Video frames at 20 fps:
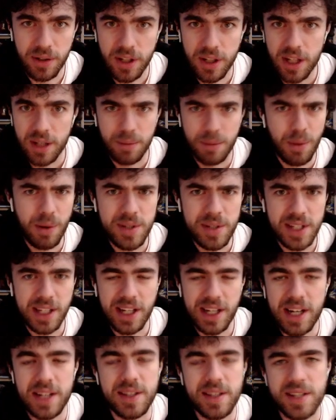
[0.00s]
Mo is a
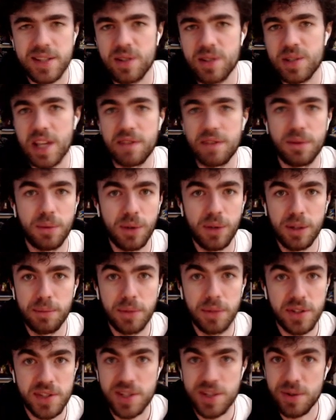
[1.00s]
card that as long as you have a worm
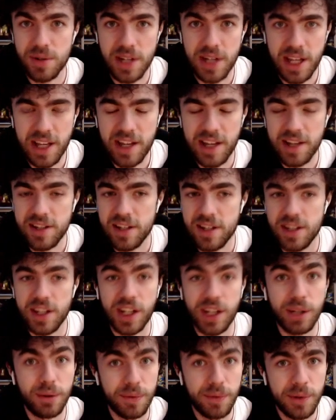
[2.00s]
monster in hand, you
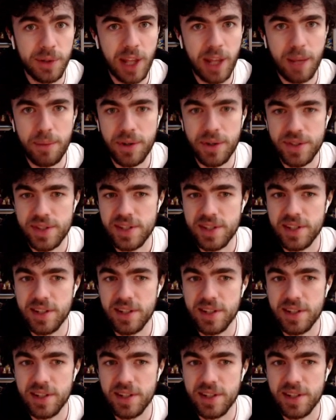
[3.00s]
can reveal that monster,